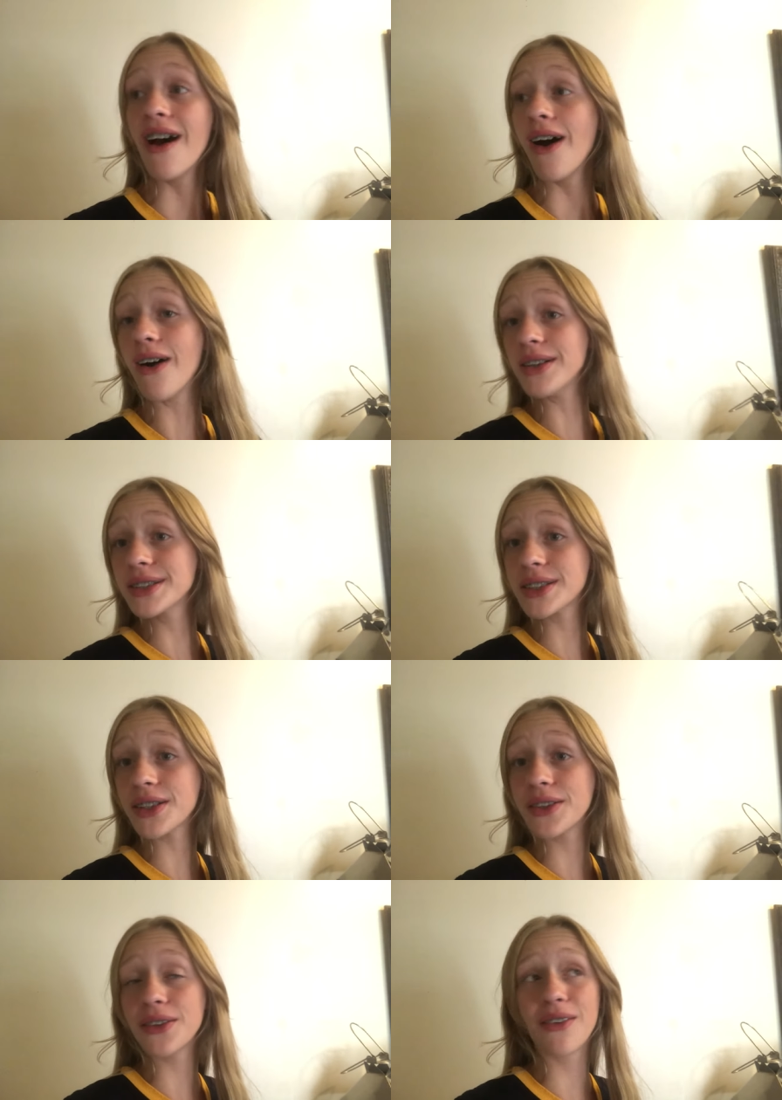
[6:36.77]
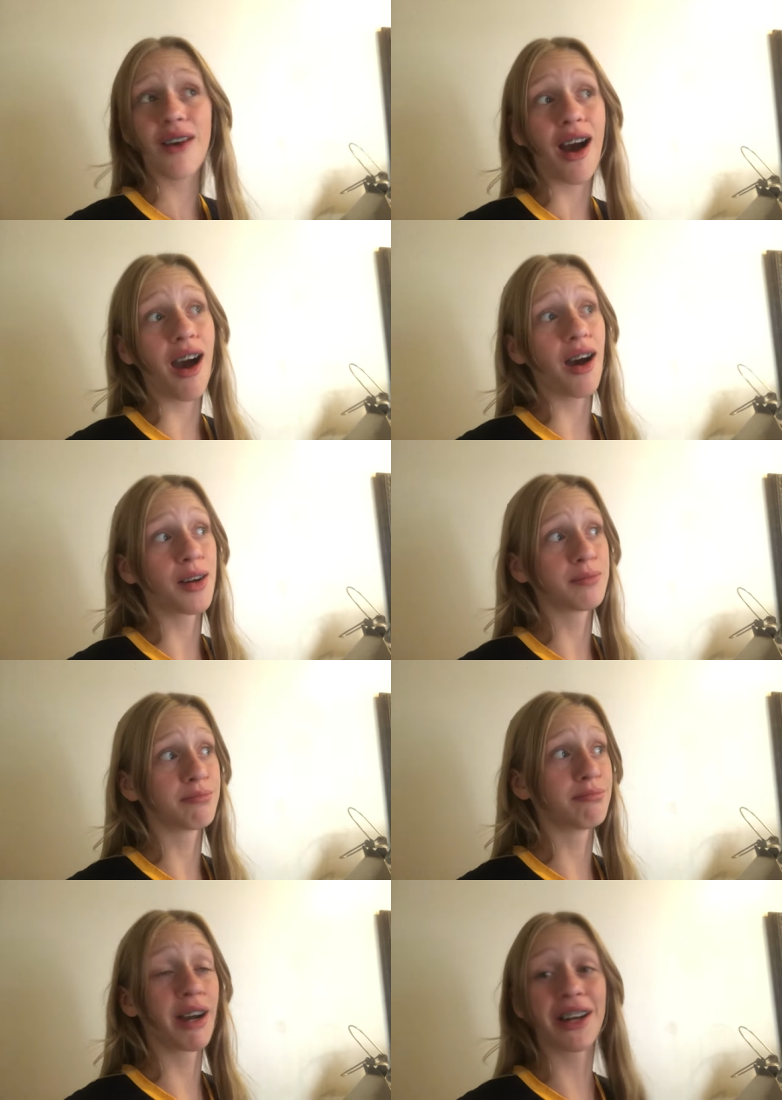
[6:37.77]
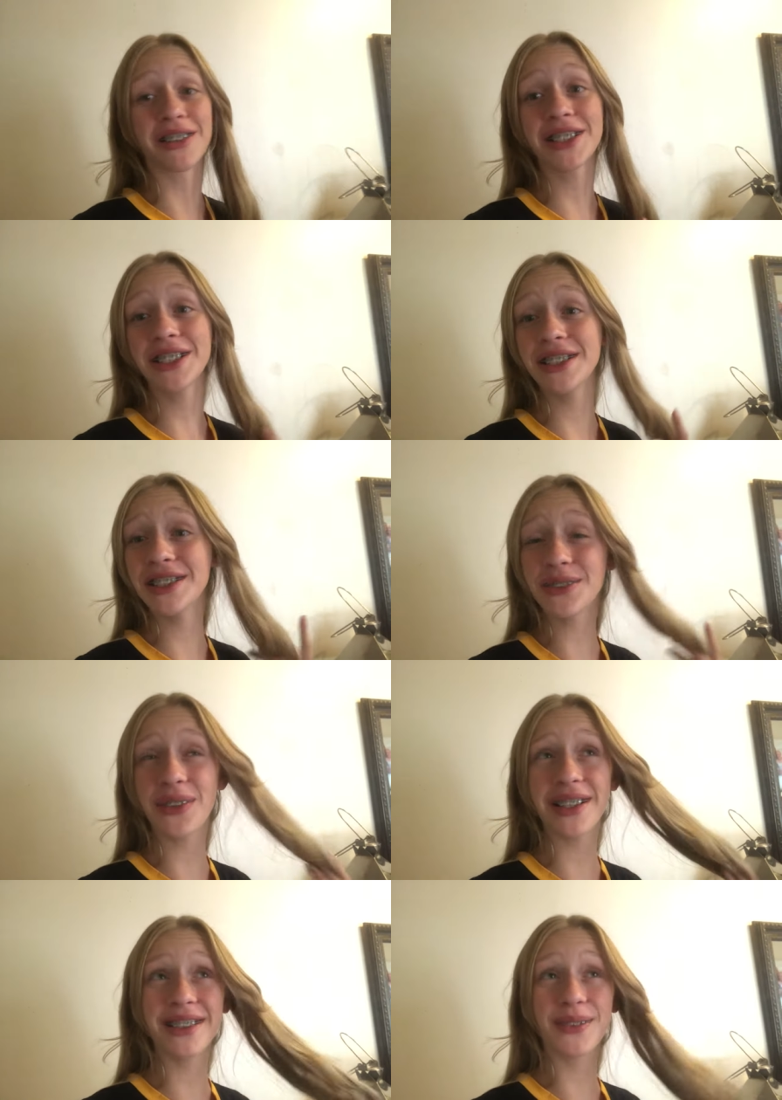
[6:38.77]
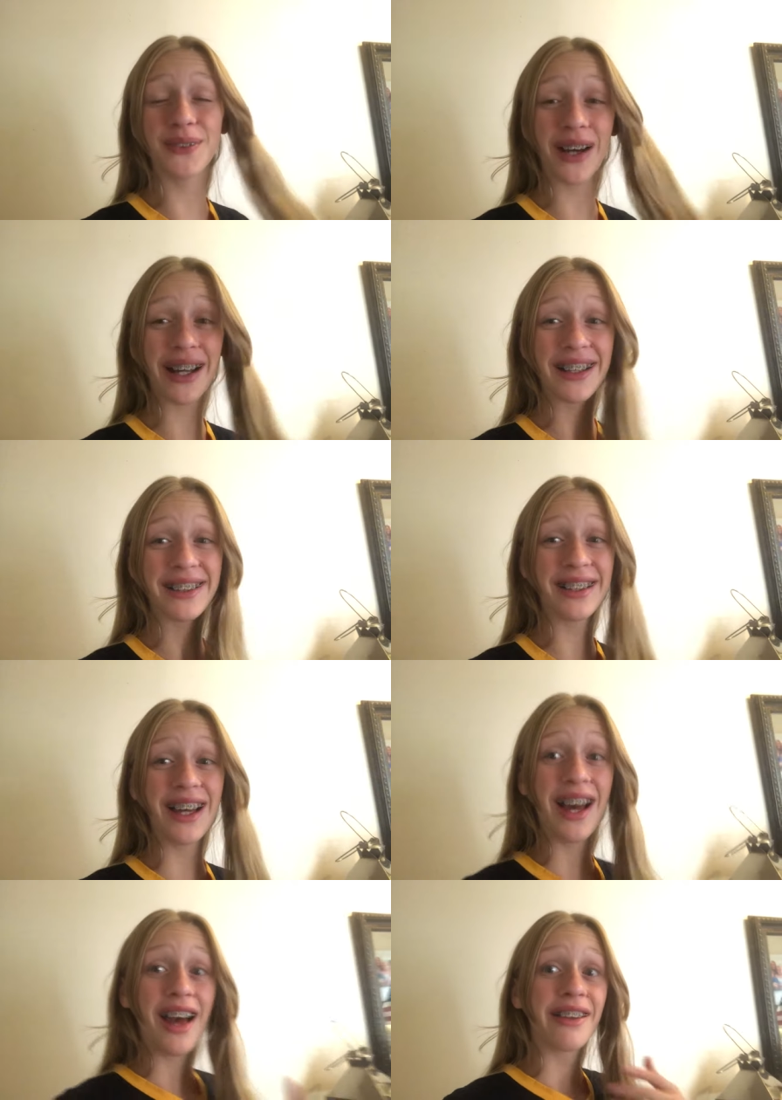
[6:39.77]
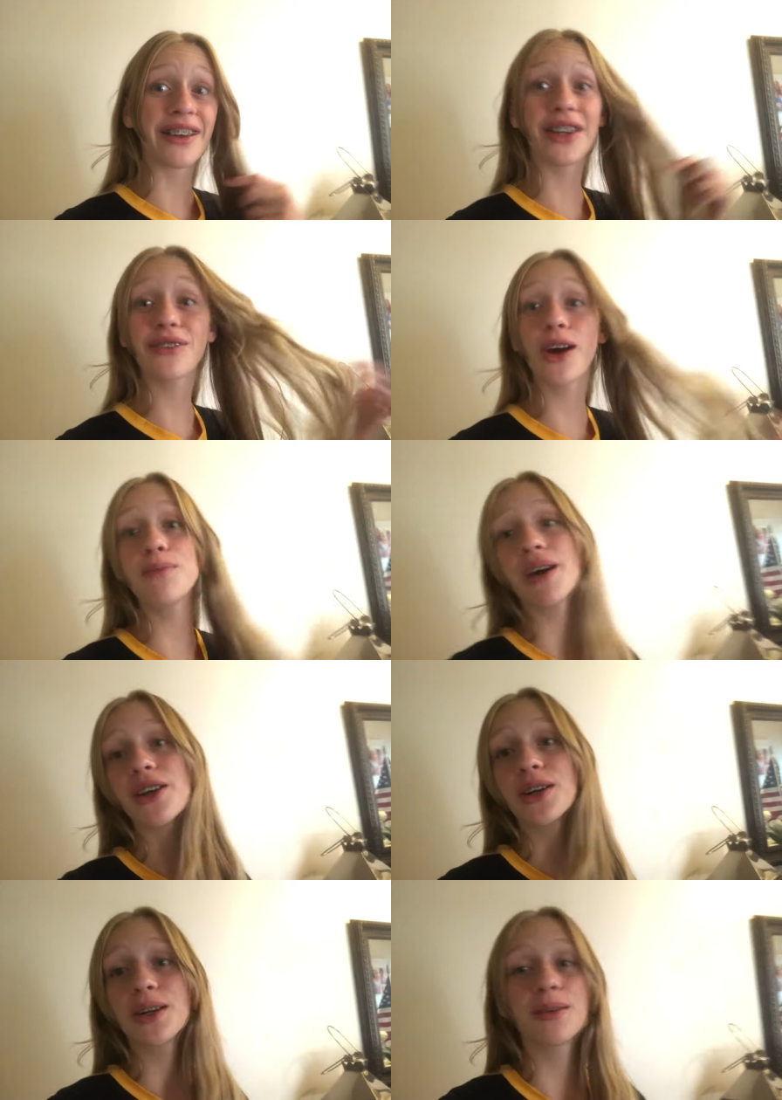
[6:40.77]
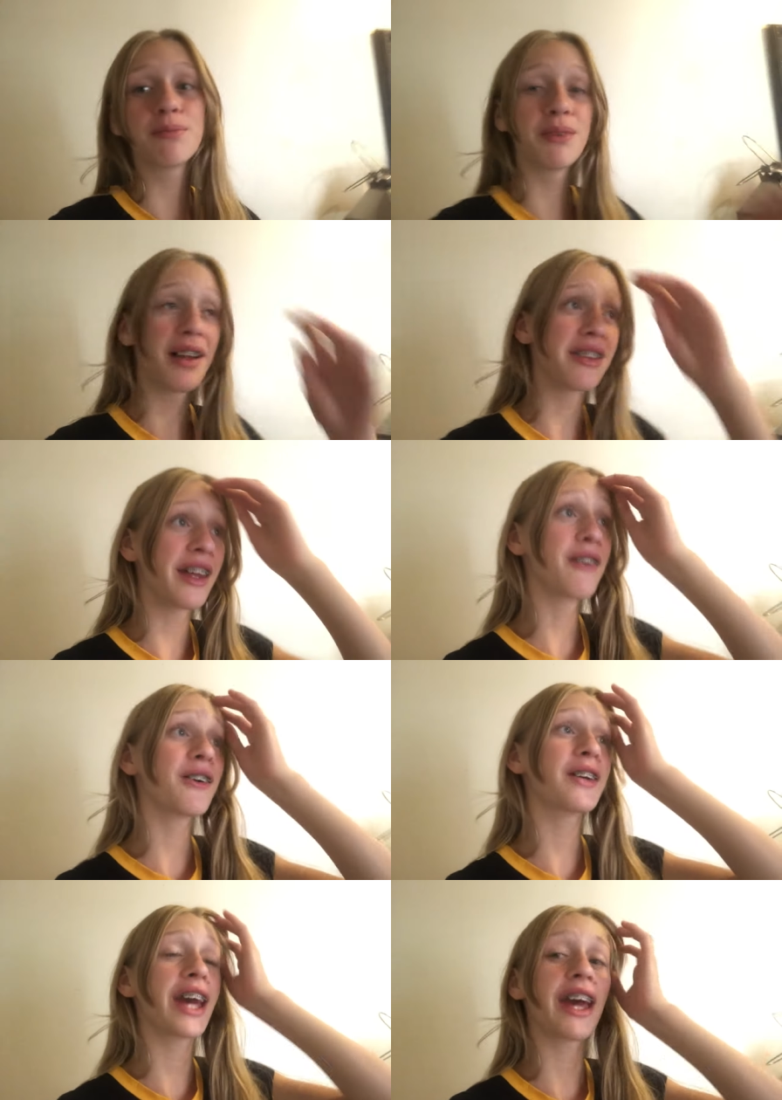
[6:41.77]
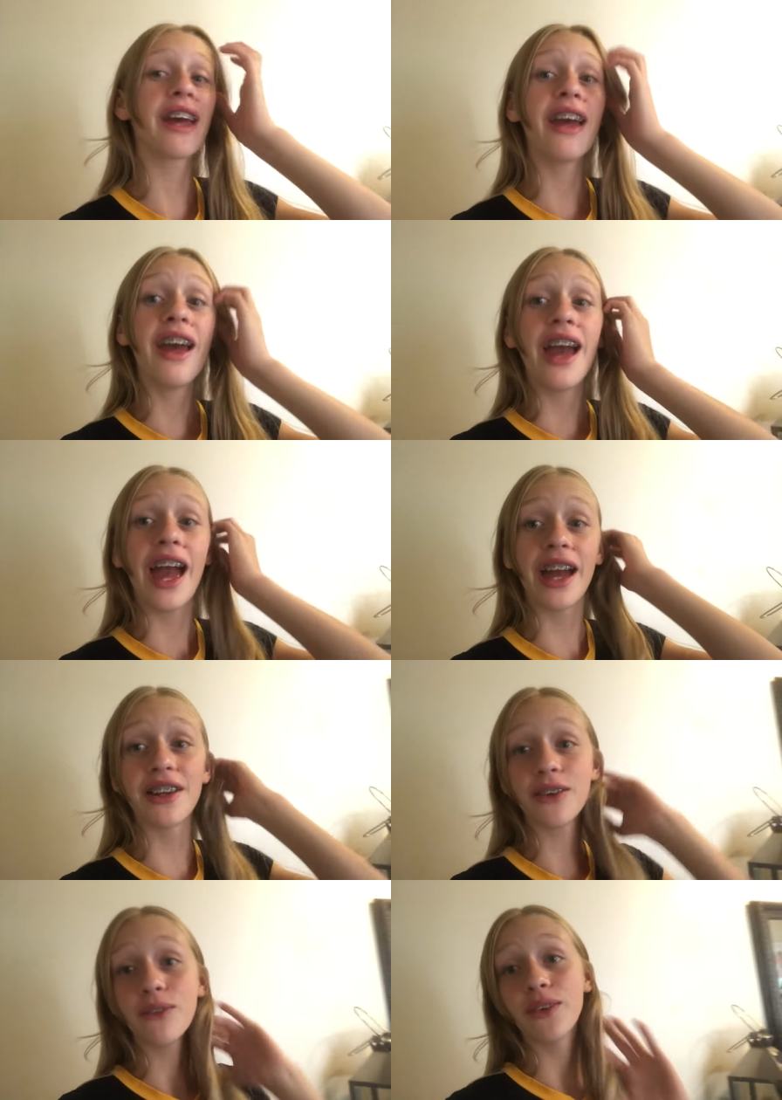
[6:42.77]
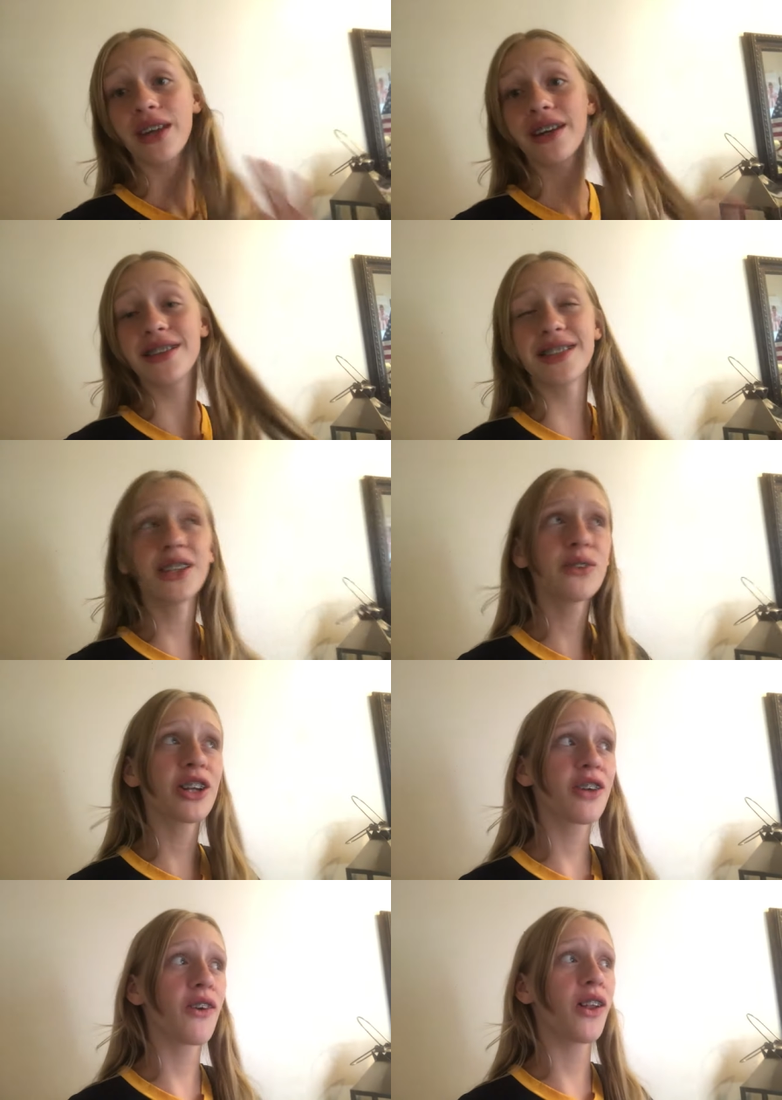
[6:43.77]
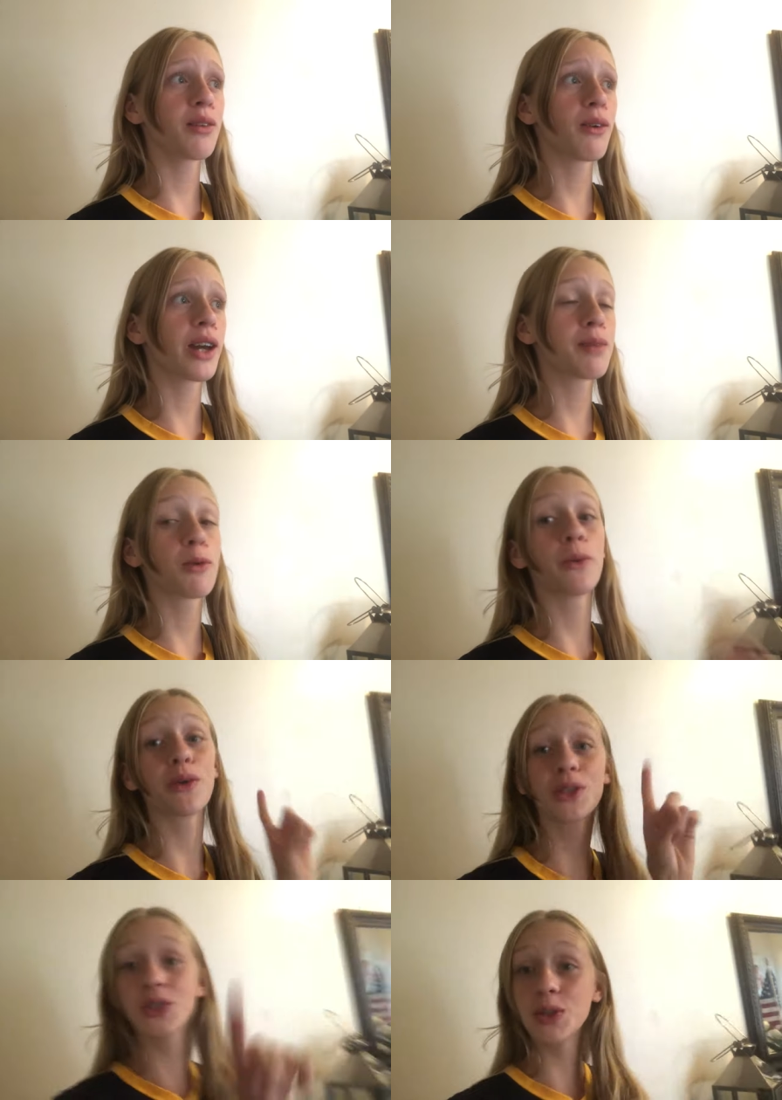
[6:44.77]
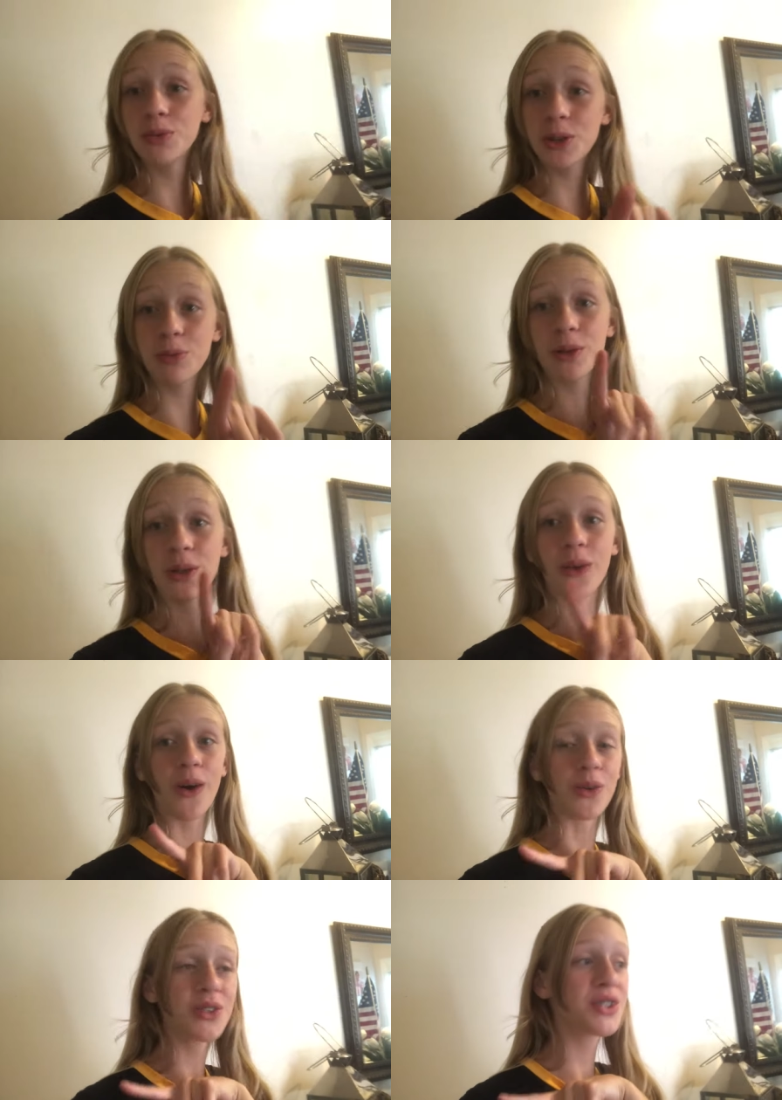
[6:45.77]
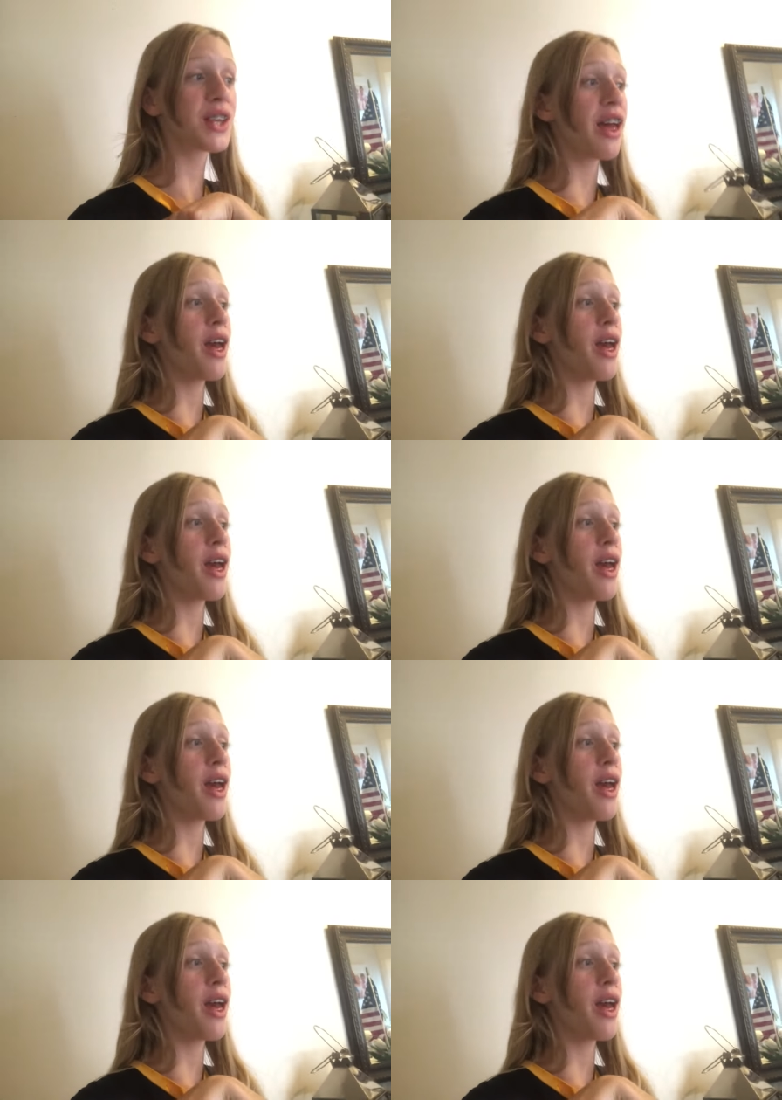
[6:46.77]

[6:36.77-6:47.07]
Also, um, my auditions went well. They could have gone better, but they were okay. And we didn't win our volleyball game, but we were super duper close.